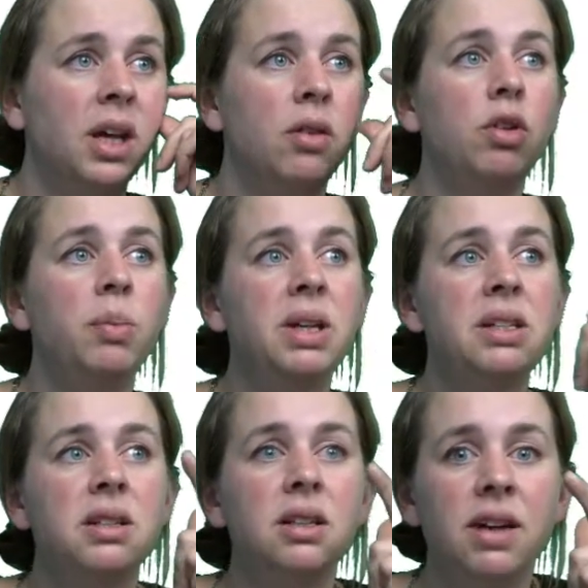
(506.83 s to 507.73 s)

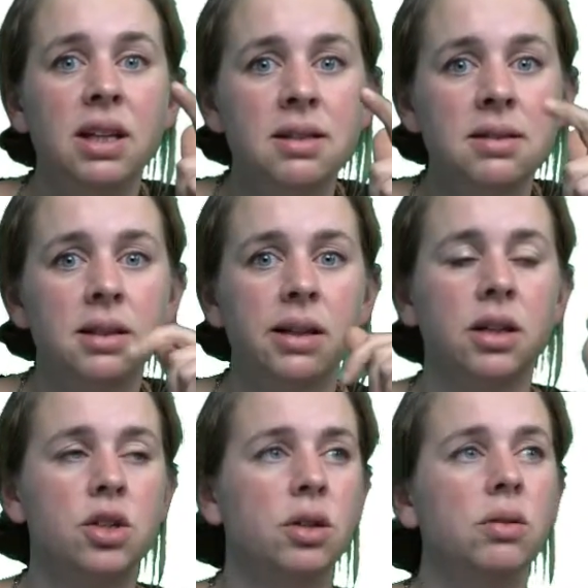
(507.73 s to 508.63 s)
repeated events, like
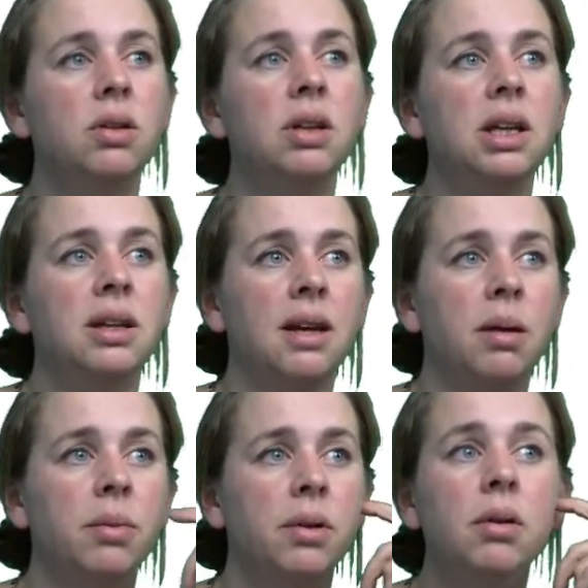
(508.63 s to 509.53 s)
I showed you in the
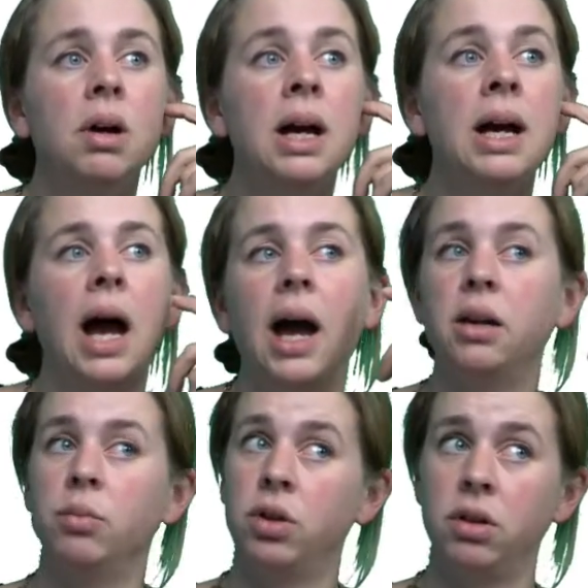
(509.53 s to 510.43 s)
example. I
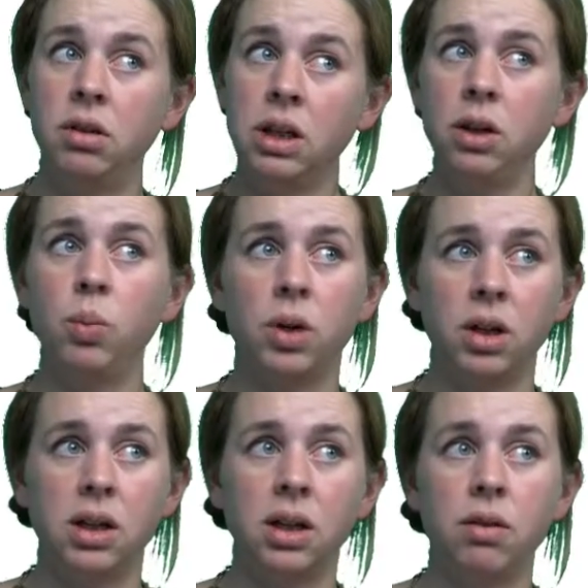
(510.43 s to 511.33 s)
am currently
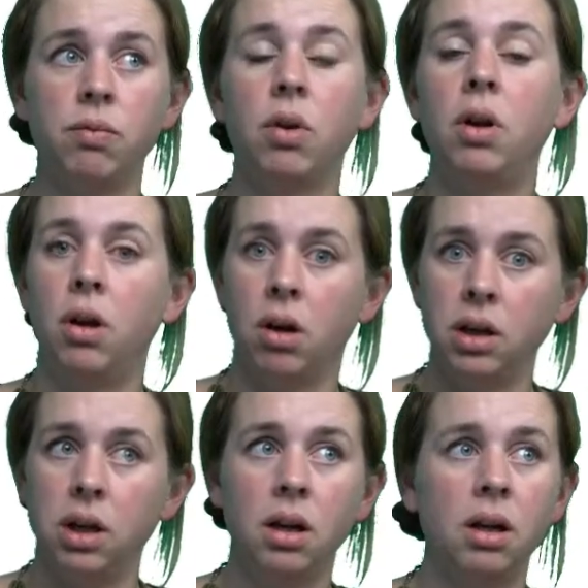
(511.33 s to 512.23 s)
working for a
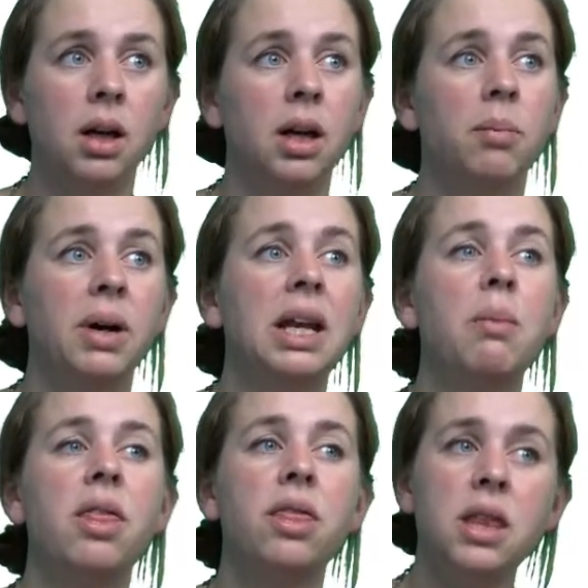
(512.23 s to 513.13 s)
lawyer, but
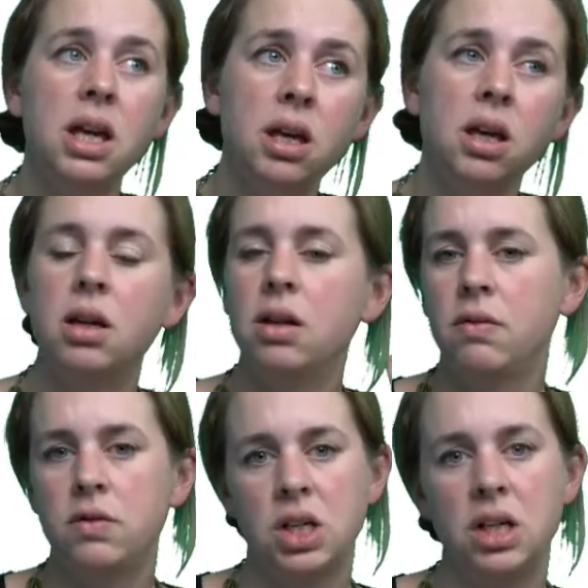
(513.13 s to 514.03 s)
I'm thinking
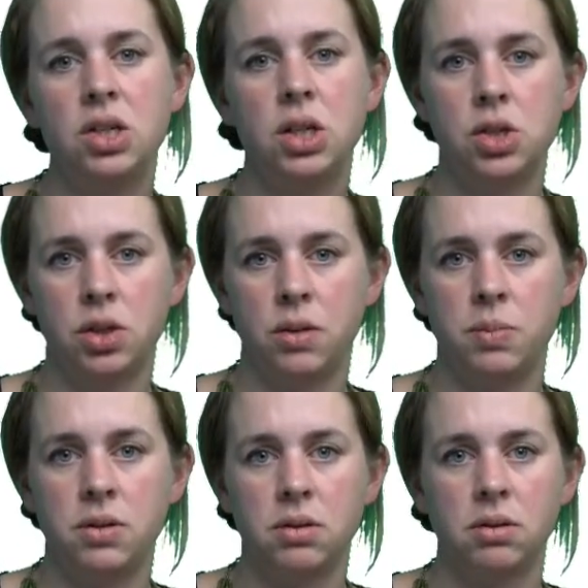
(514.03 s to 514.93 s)
of changing
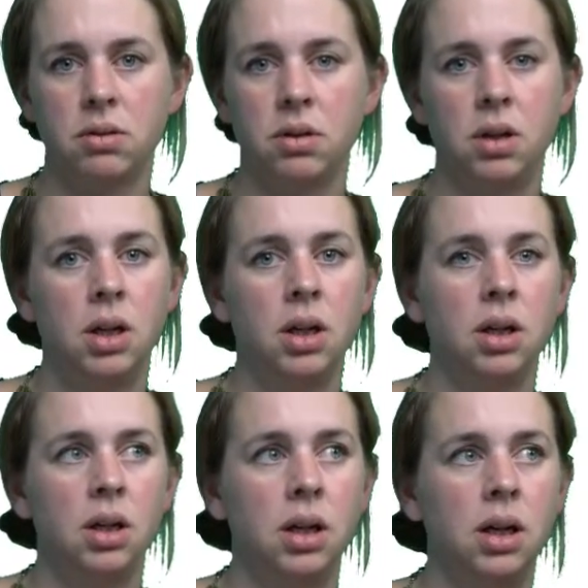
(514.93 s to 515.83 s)
jobs.
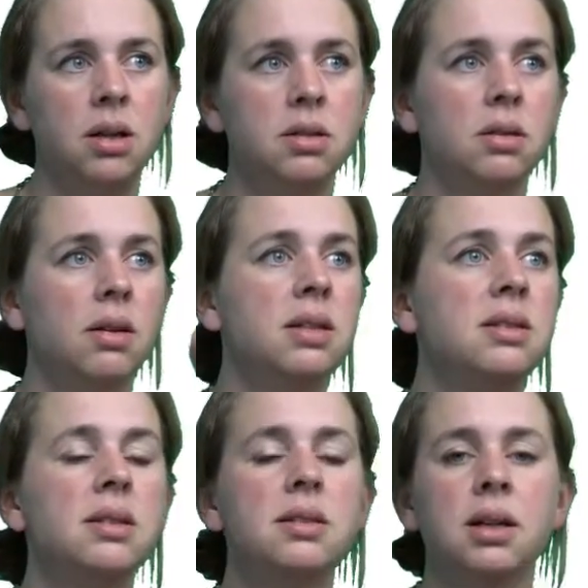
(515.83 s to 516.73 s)
Yeah? So this
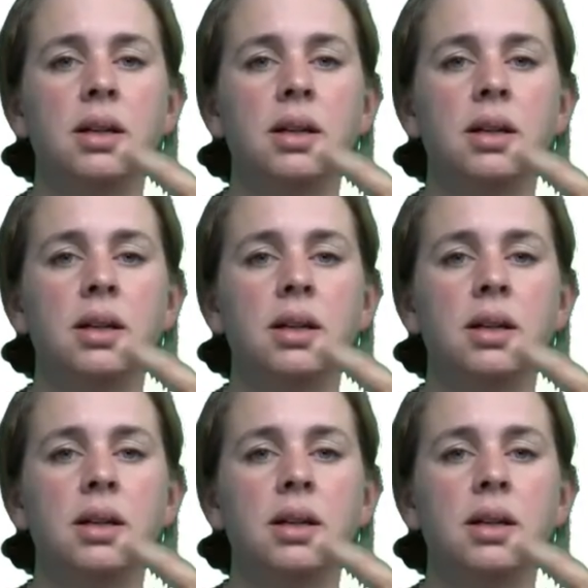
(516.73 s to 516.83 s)
is,